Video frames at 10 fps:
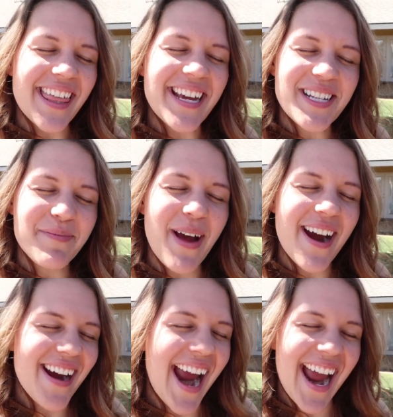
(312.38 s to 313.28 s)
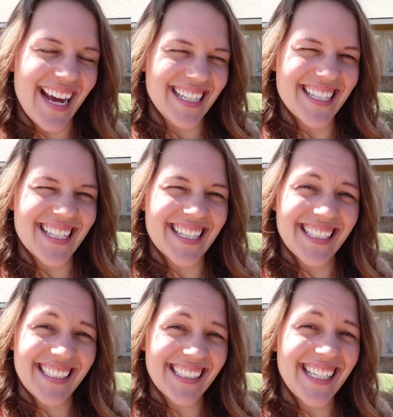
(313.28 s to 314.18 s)
with his bare hands
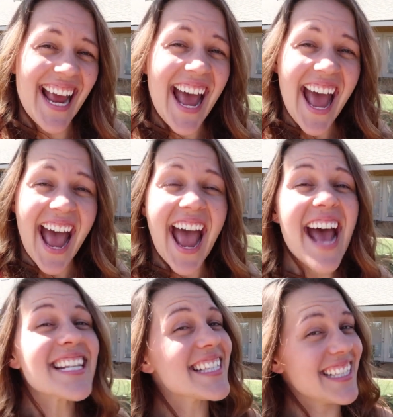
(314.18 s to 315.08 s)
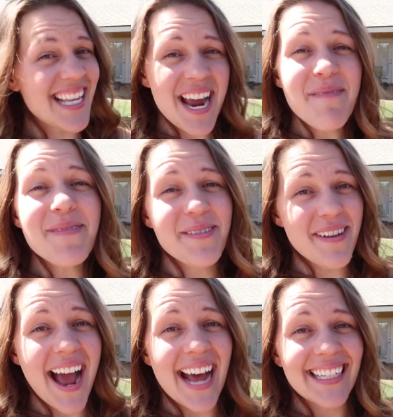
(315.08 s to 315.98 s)
and slammed the
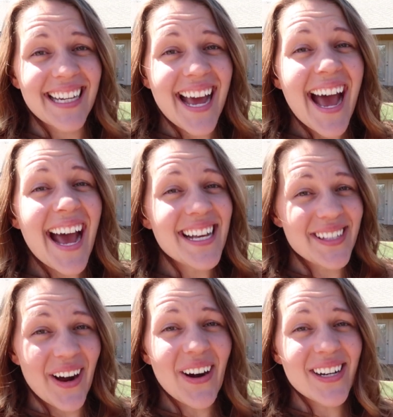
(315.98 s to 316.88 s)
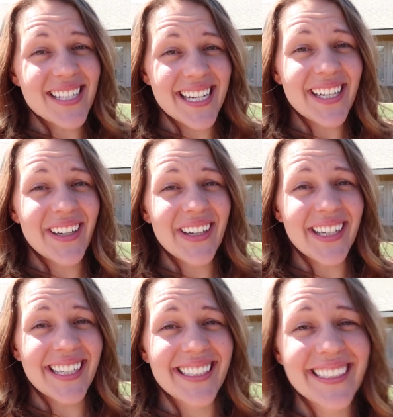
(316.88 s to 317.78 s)
rat as hard as he
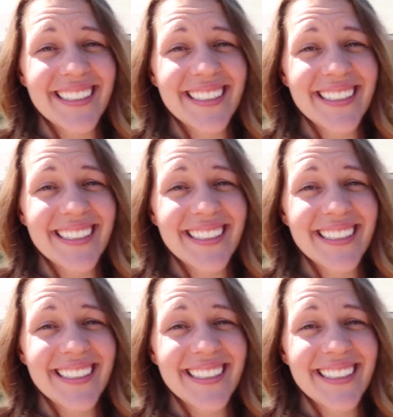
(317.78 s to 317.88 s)
could